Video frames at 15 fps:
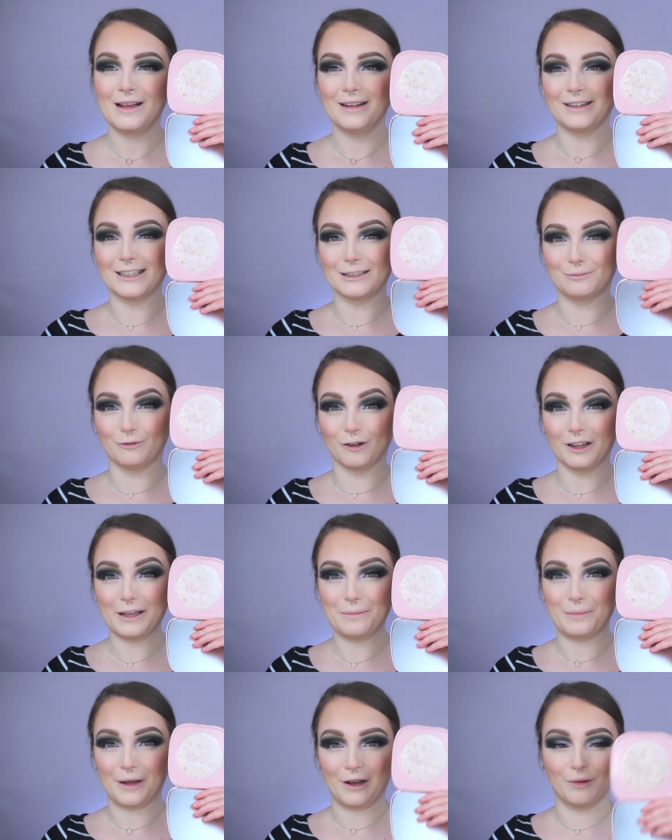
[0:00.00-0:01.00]
This
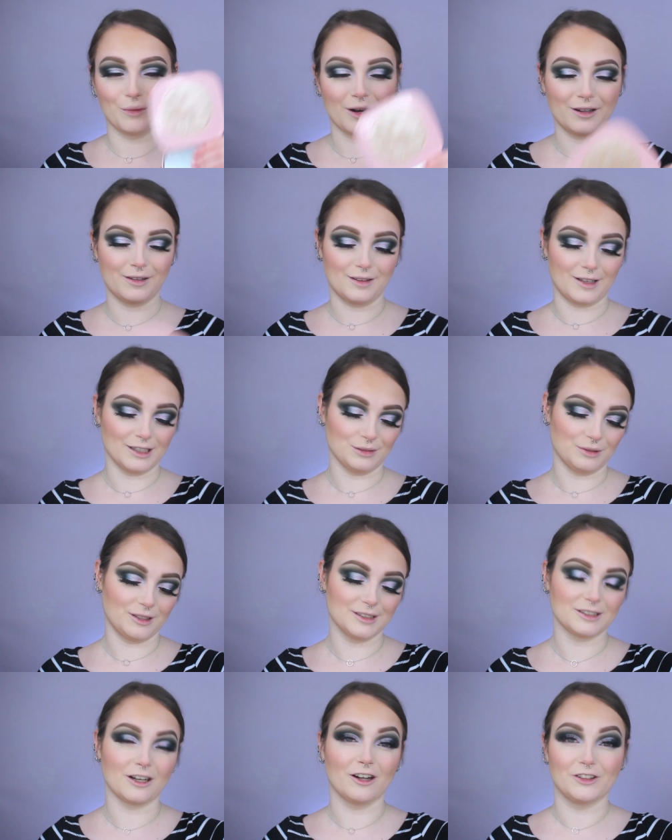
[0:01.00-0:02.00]
really big one, this one
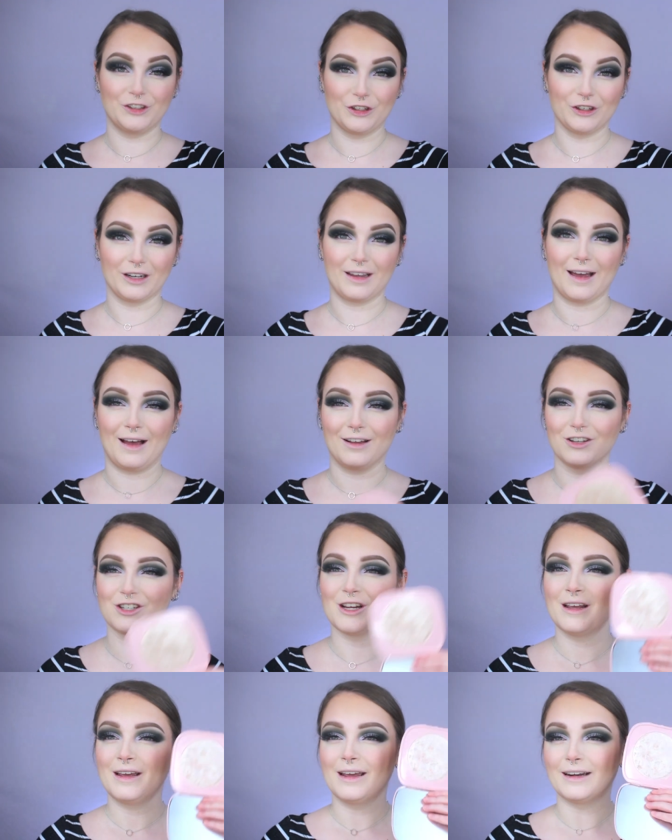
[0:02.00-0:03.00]
is called You're a Catch.
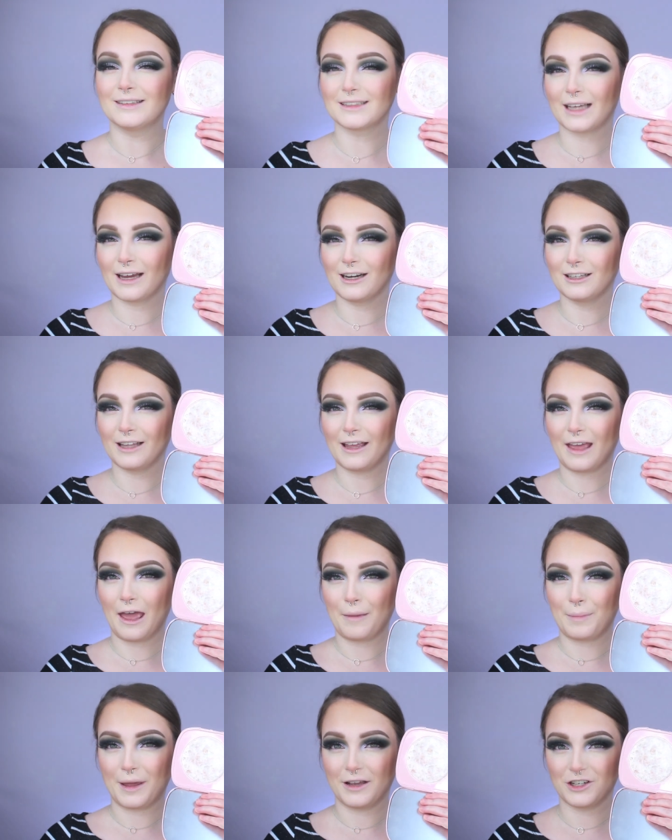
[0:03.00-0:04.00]
It's kind of like
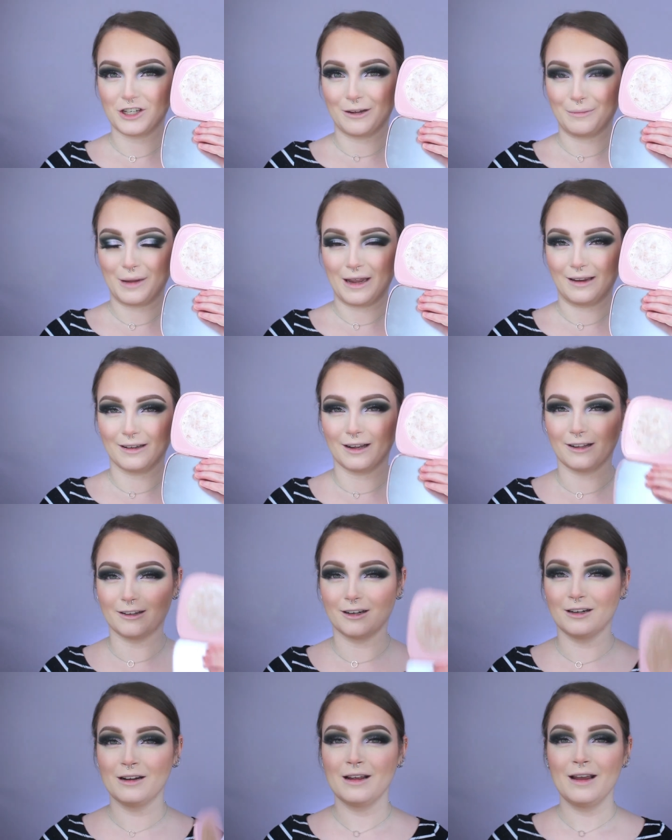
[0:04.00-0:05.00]
a pink champagne
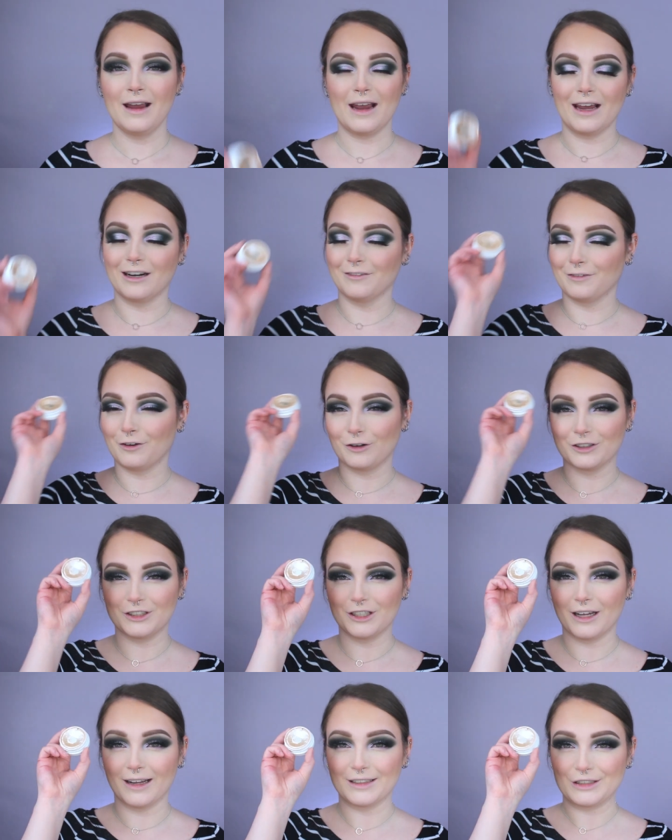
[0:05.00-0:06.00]
color, and of course
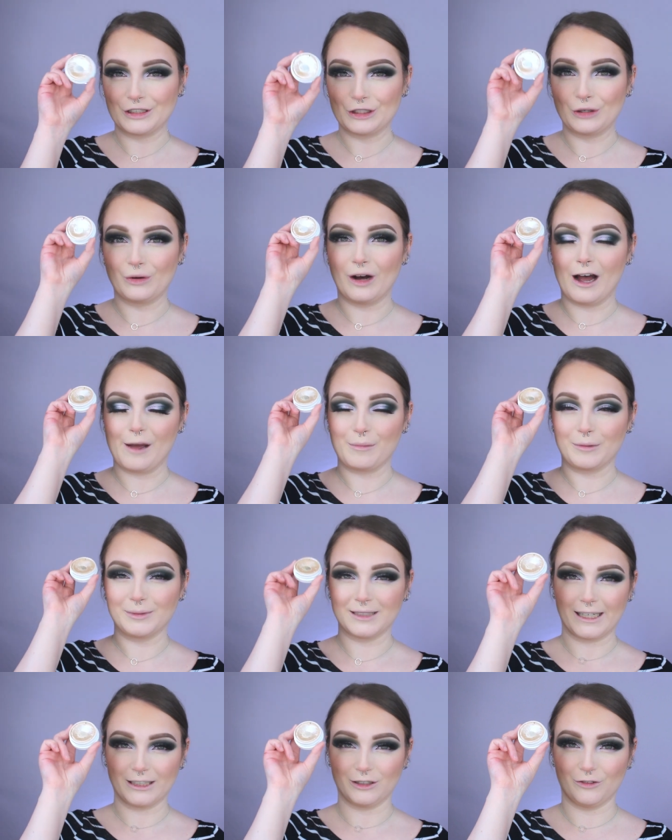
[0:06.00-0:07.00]
you guys know I'm
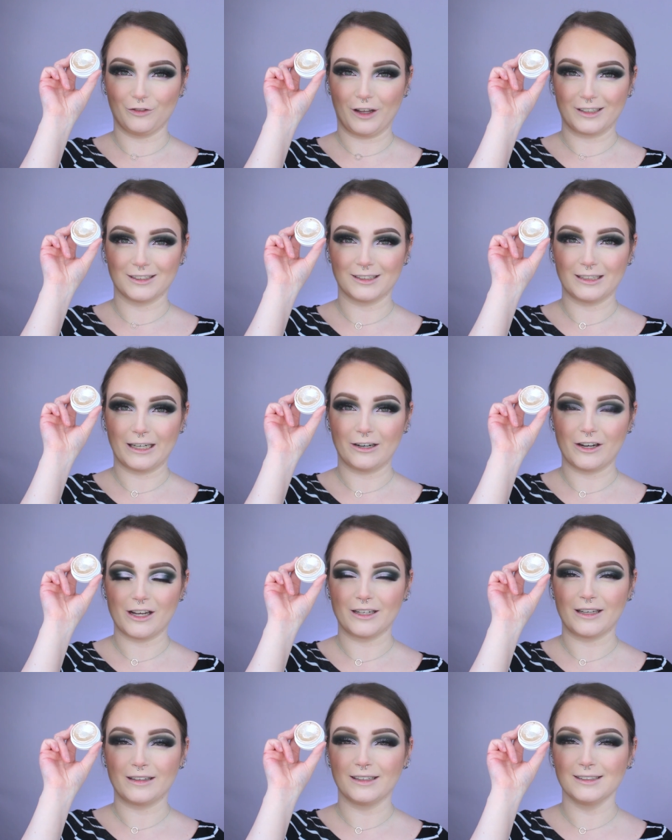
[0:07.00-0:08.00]
obsessed with
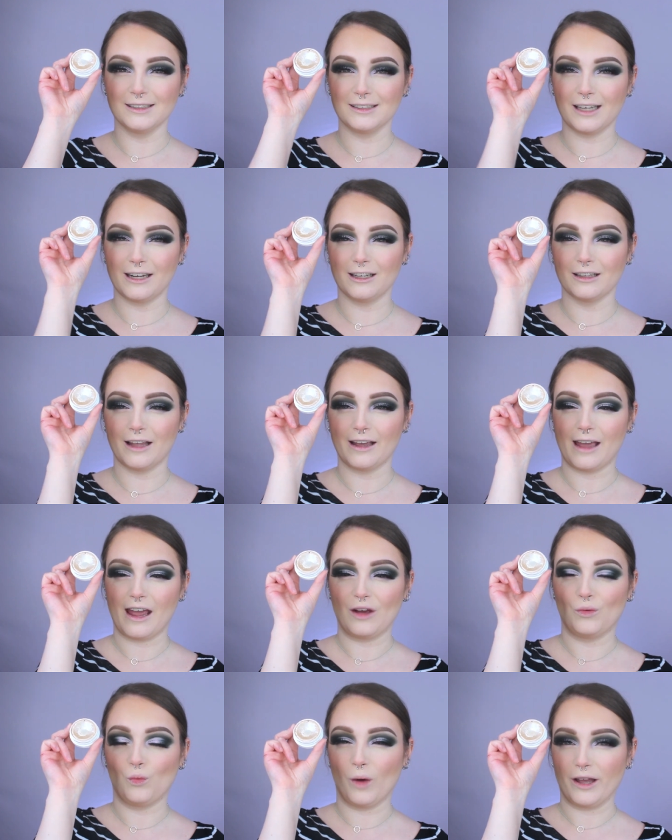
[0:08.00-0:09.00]
Flexitarian, and this is kind of like
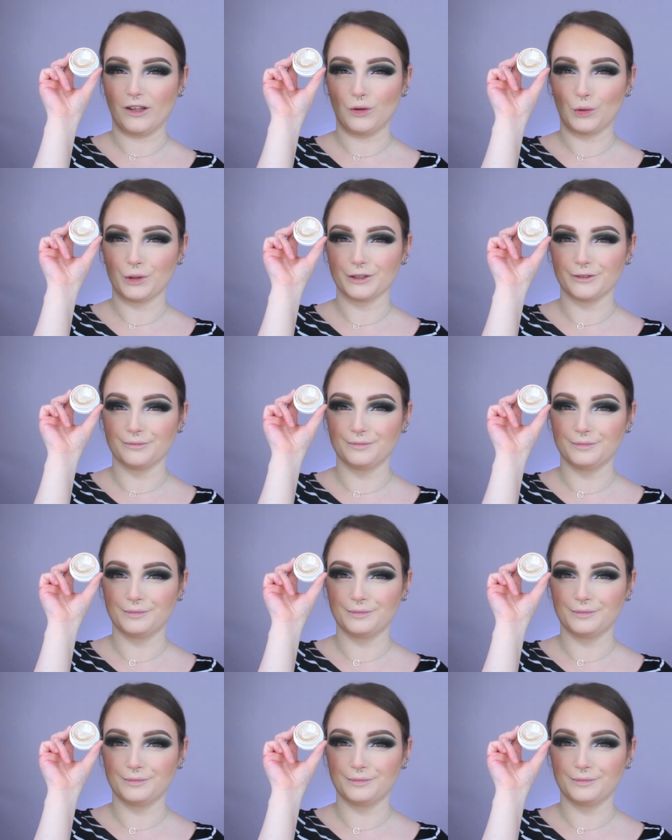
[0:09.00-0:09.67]
a white gold.